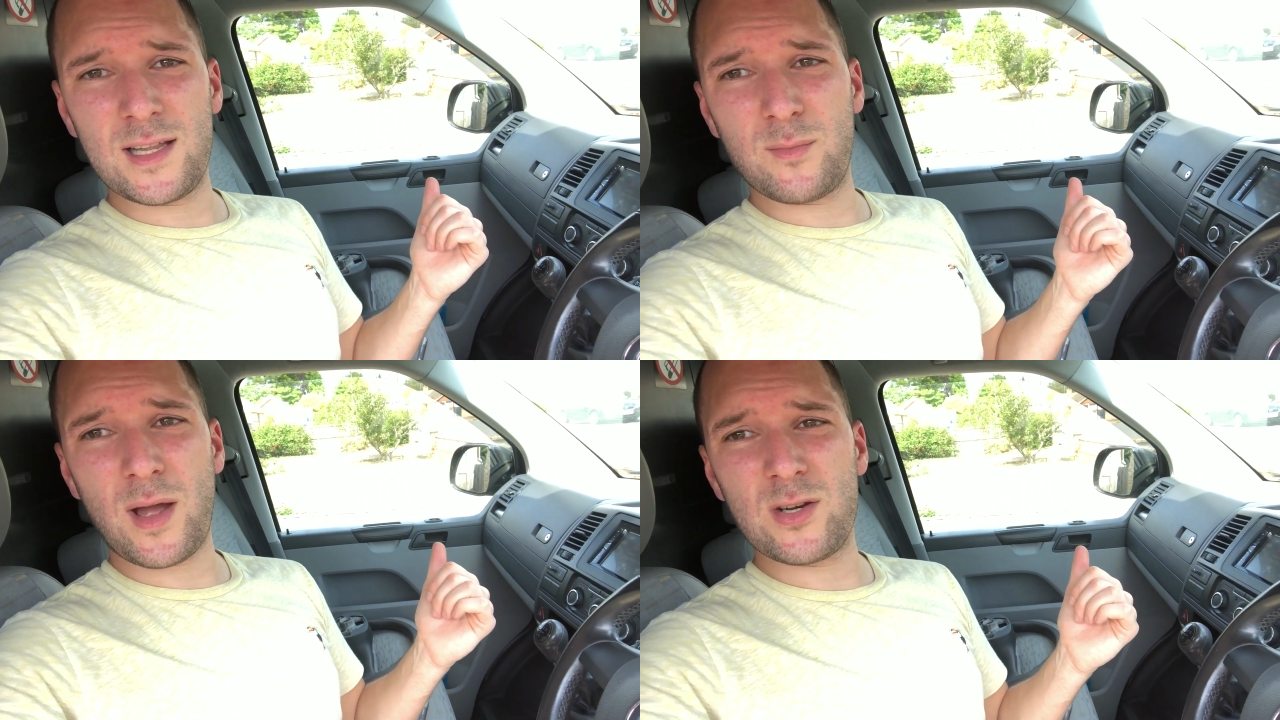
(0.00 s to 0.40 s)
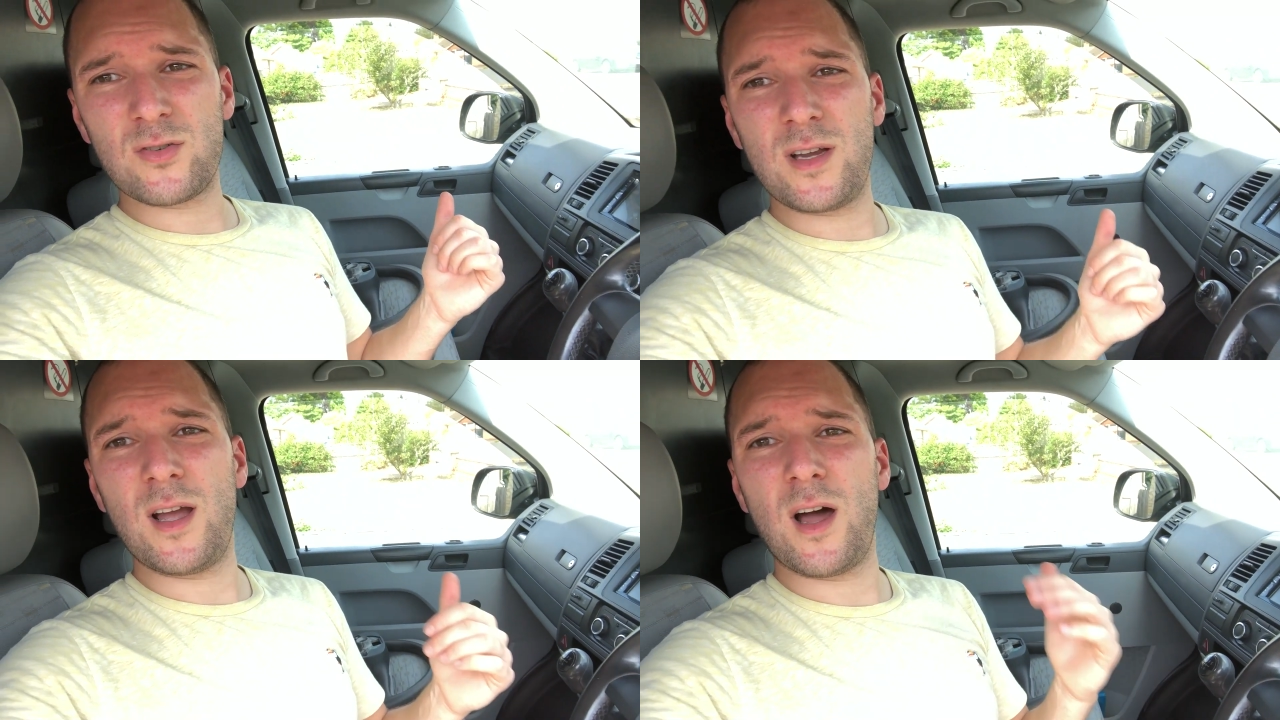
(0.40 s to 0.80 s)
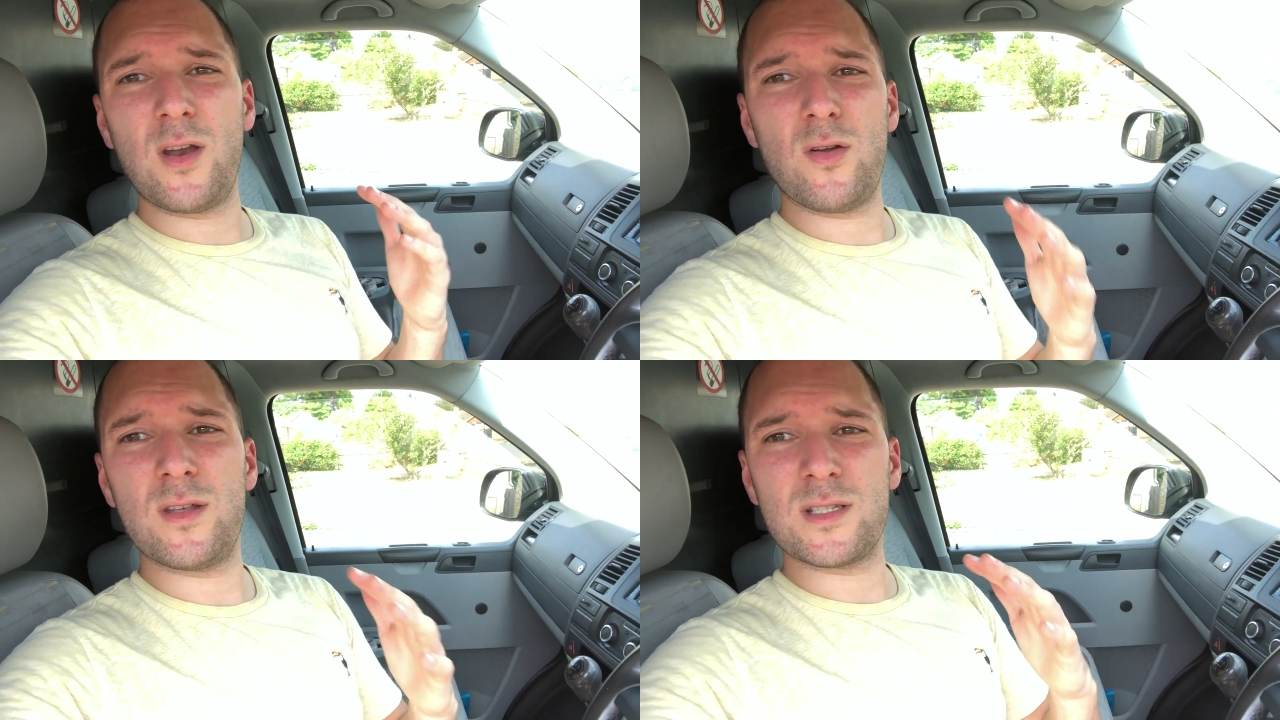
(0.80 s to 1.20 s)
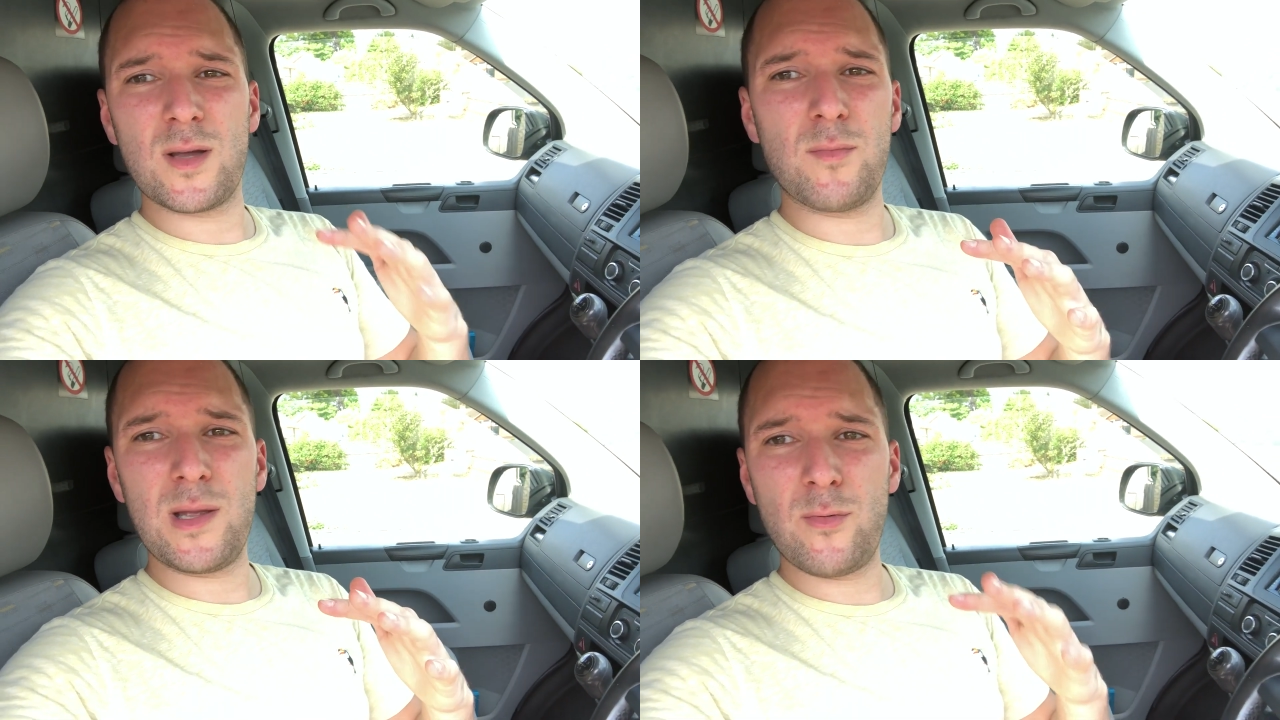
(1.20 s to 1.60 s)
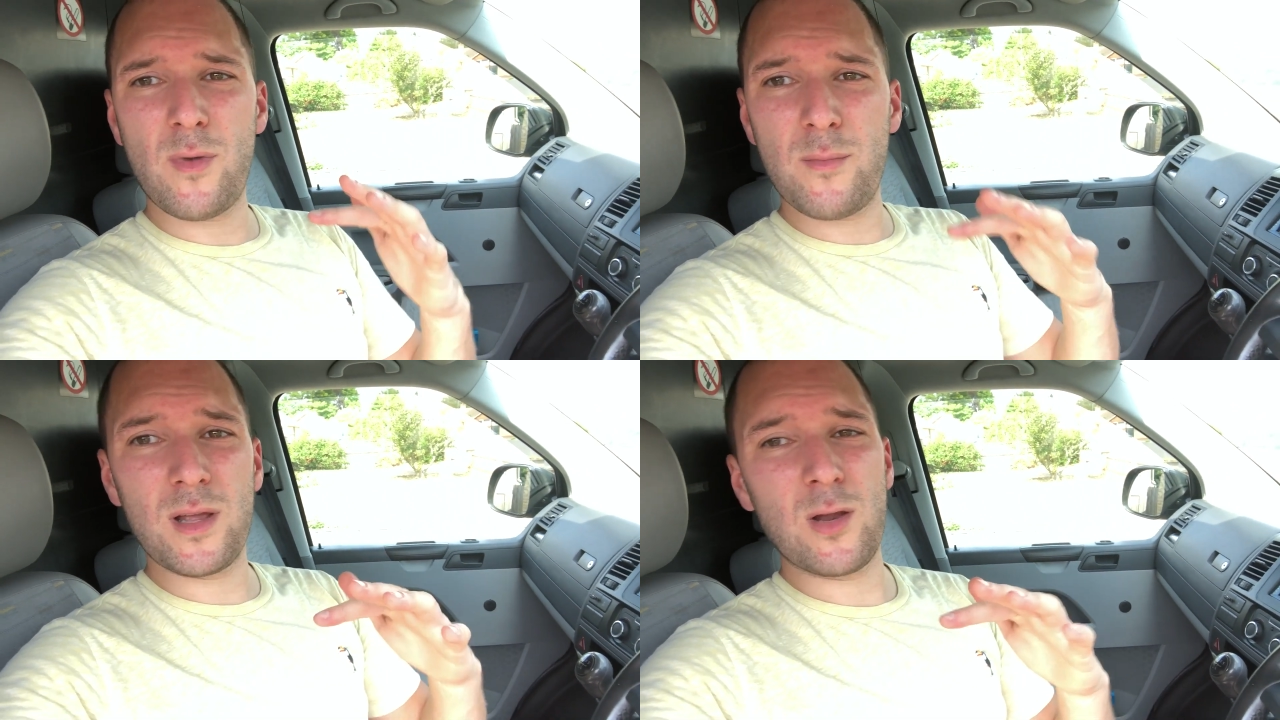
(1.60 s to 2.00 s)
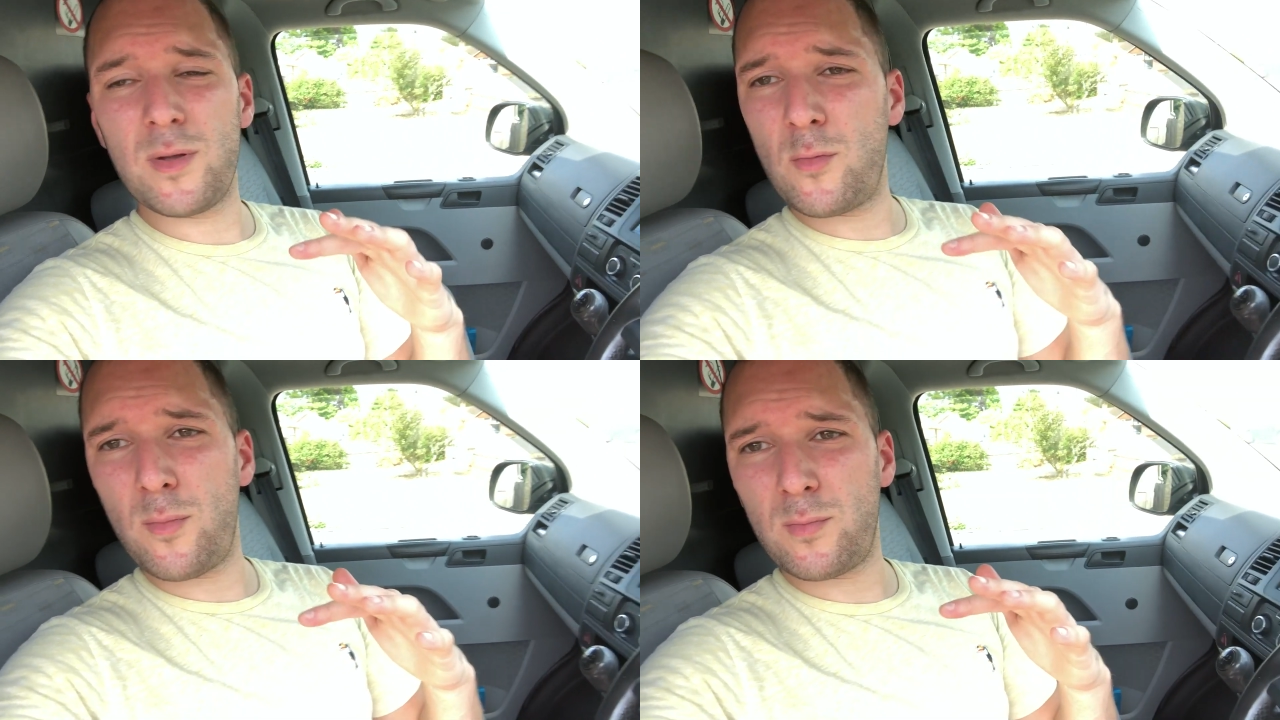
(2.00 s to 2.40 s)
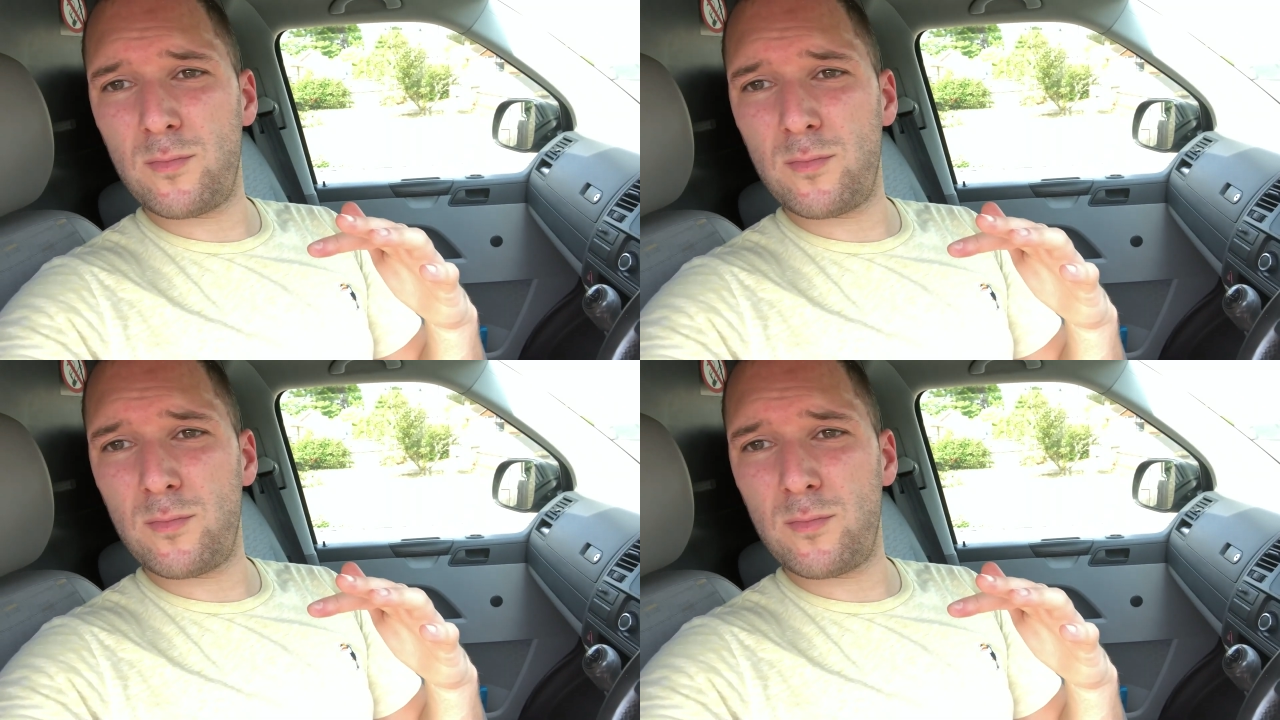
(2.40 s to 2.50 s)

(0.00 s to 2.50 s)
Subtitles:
the battery. I know that some people might be a little bit more